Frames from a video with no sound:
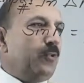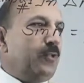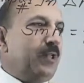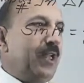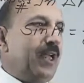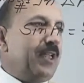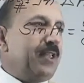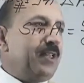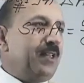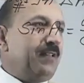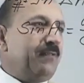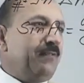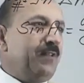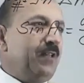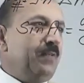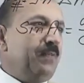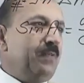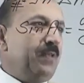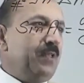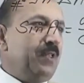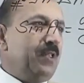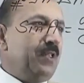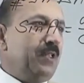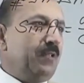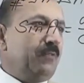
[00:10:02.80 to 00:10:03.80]
tangent will
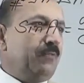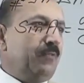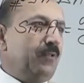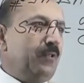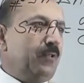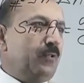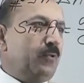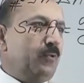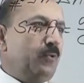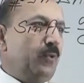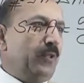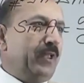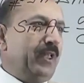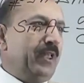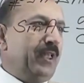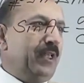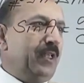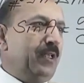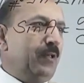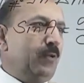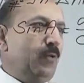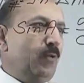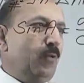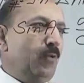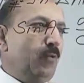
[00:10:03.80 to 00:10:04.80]
be equal to
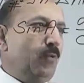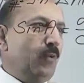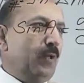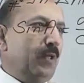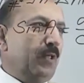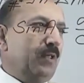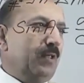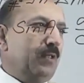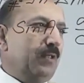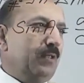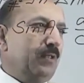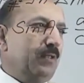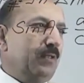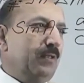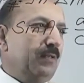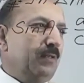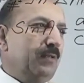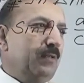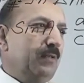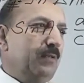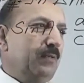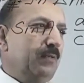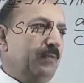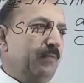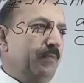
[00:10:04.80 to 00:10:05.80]
A over
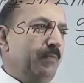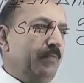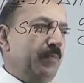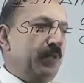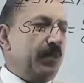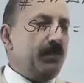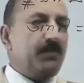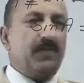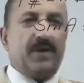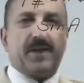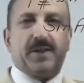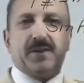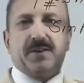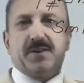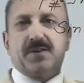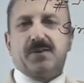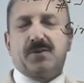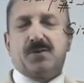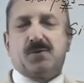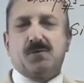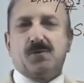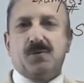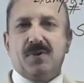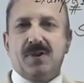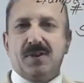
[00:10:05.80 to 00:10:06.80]
B, my dear
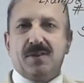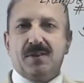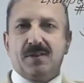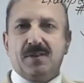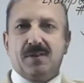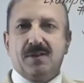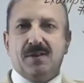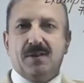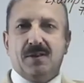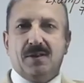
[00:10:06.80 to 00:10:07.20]
students.